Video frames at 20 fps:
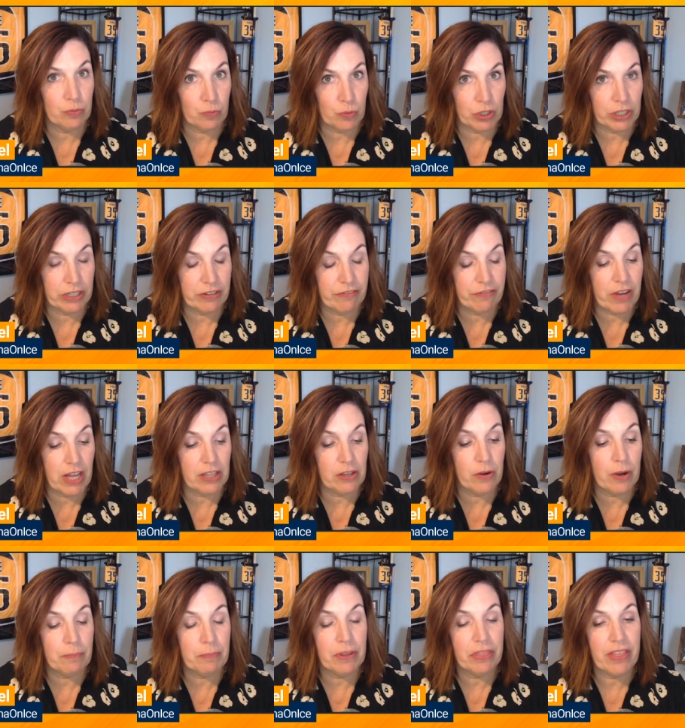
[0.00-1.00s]
We're going to follow
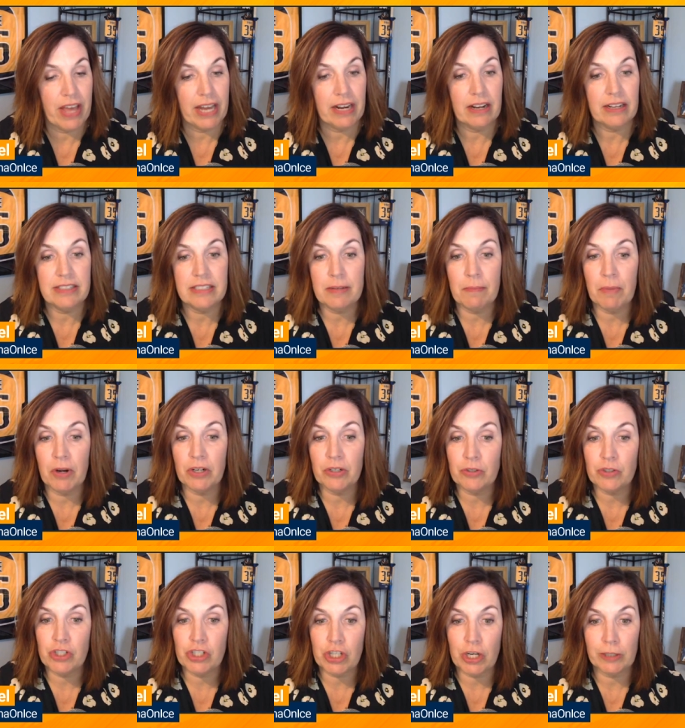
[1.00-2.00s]
up with that on tomorrow's
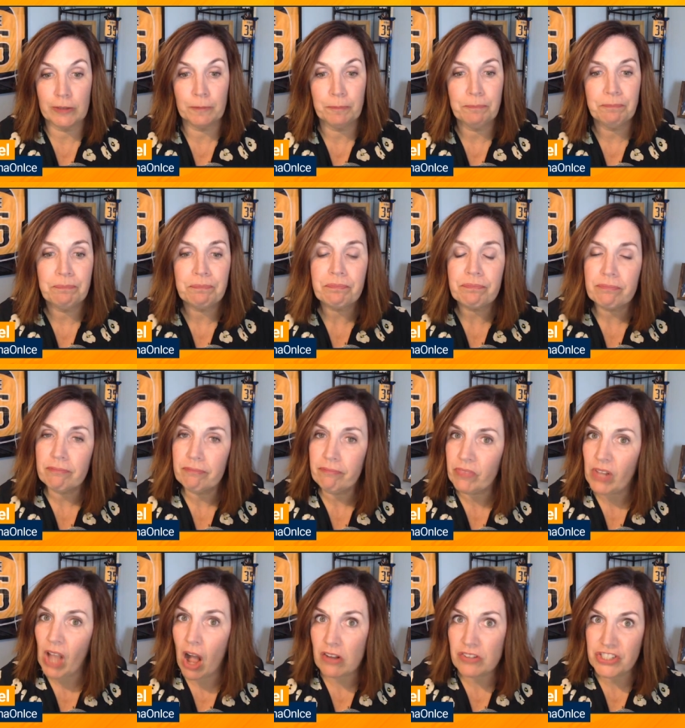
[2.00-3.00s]
show.
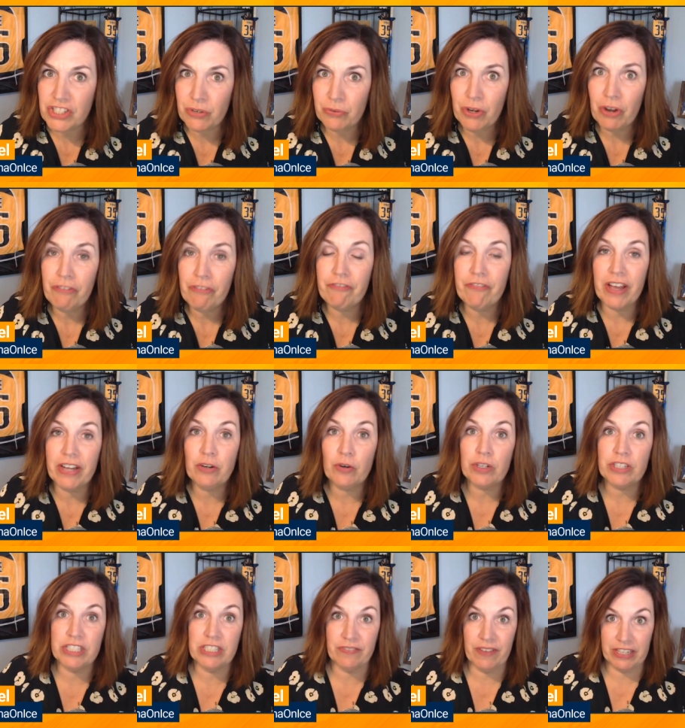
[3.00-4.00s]
Also, no Fedor
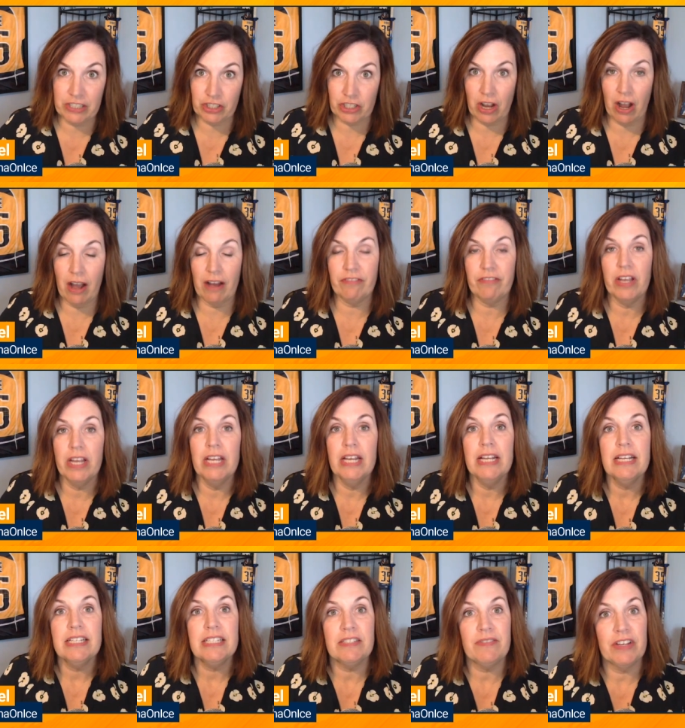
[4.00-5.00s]
Svechkov.
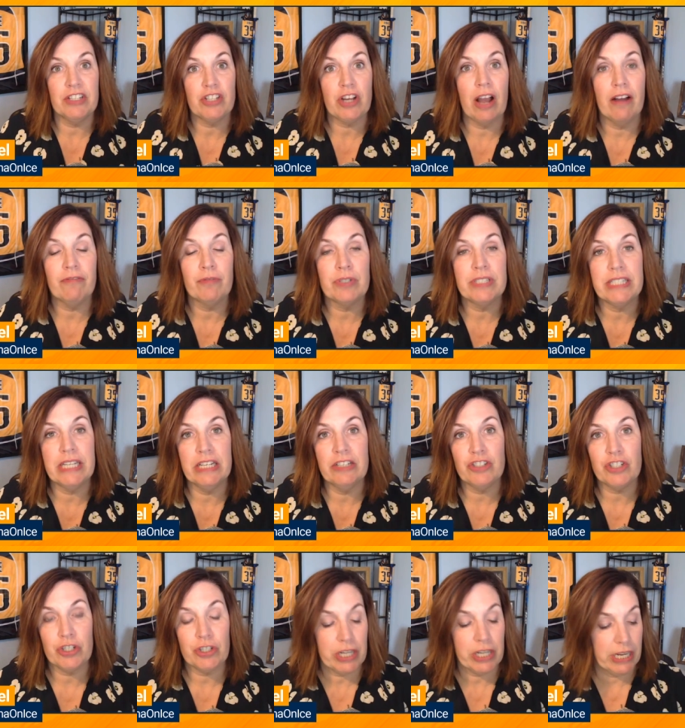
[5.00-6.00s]
Svechkov was
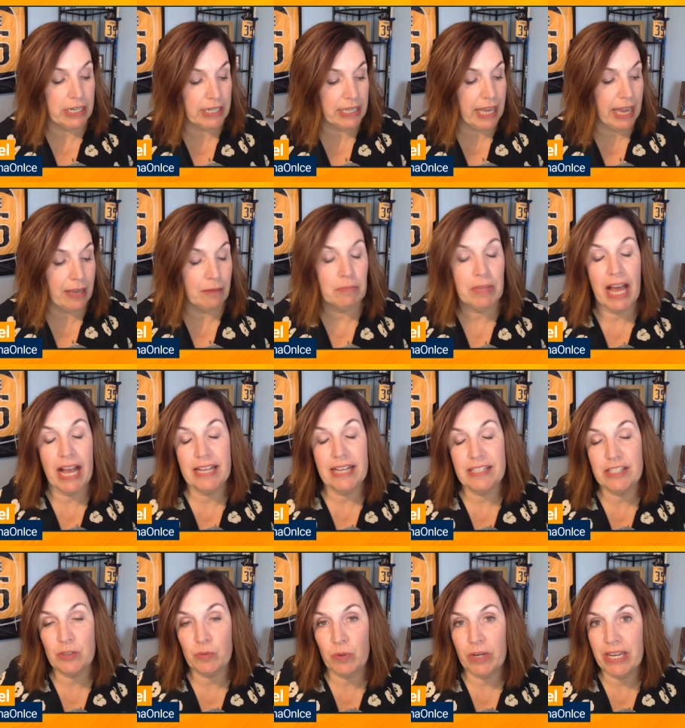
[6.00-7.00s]
injured in a game
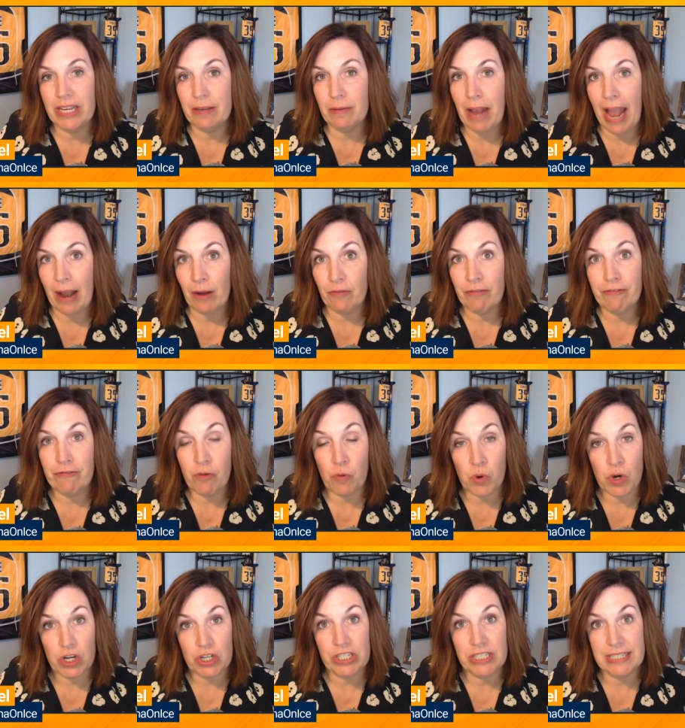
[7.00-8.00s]
last week, out
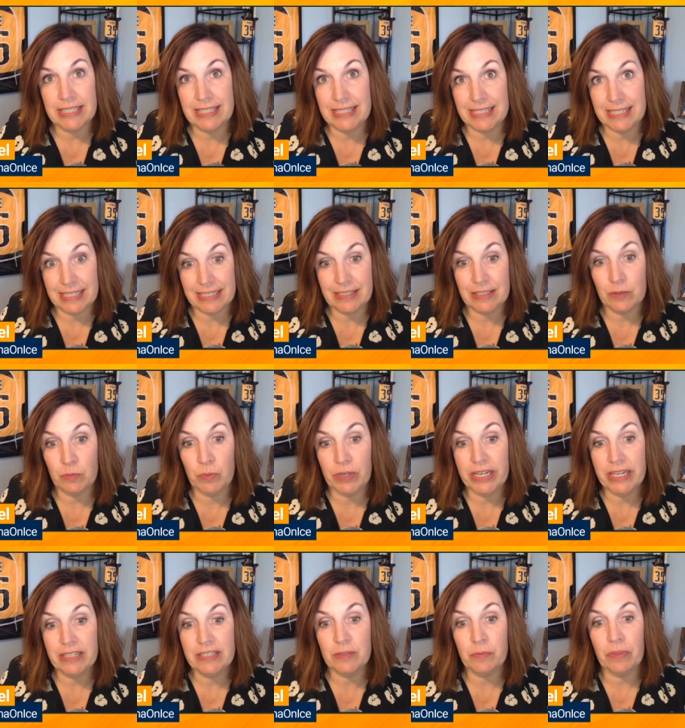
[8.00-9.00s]
four to six
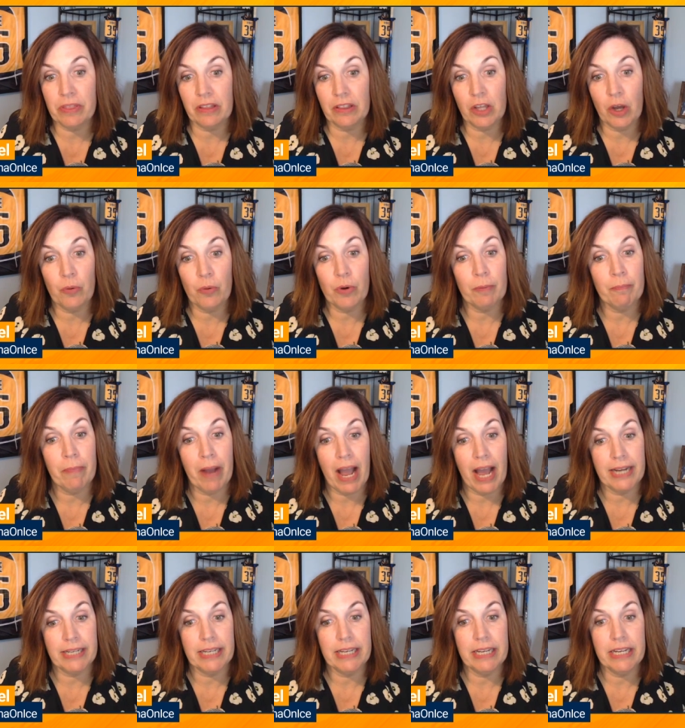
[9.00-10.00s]
weeks with a lower
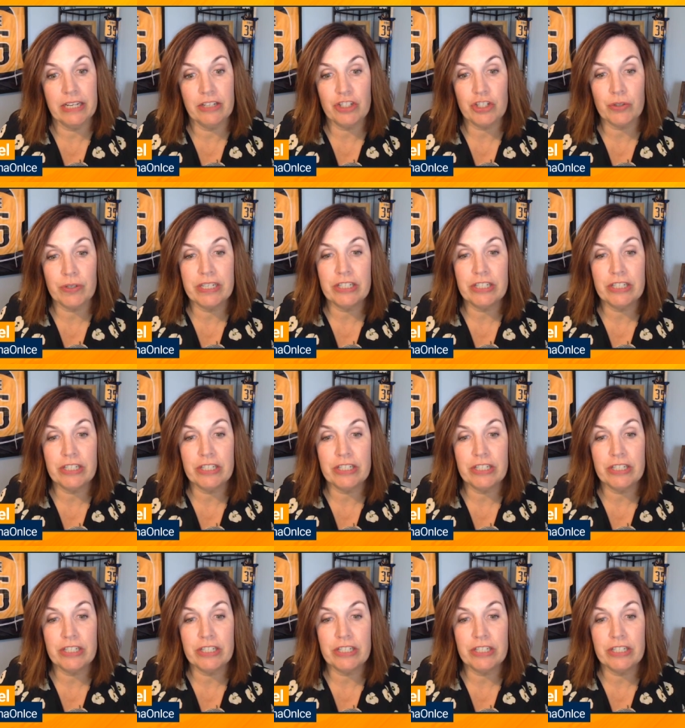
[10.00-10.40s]
body injury.